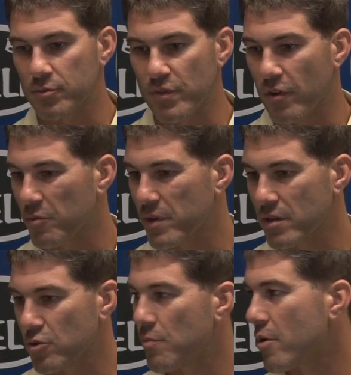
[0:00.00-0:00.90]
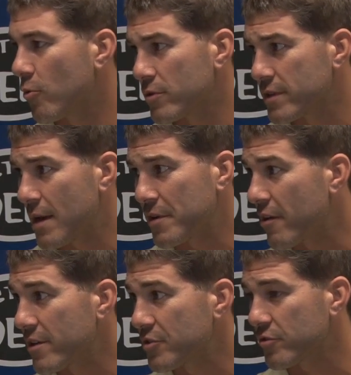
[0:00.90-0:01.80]
We've only beaten Newberry one time in our
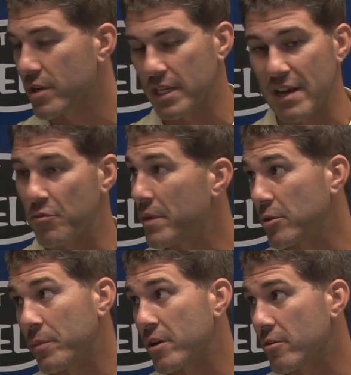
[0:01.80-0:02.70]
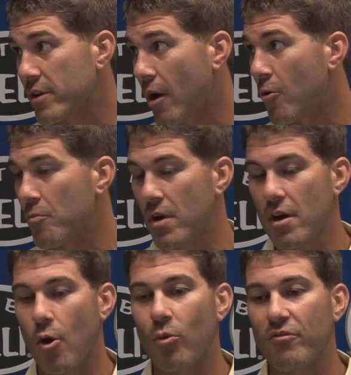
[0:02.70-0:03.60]
history, never beat them here at home,
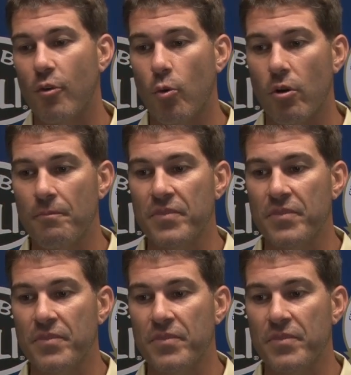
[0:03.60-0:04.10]
0-4.